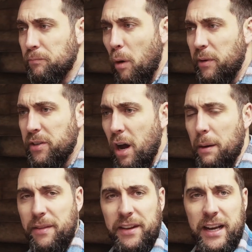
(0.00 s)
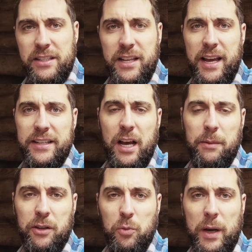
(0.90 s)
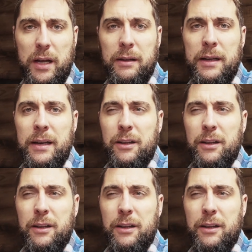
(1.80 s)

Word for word: what I'm going to talk about the next thing, tell me as well.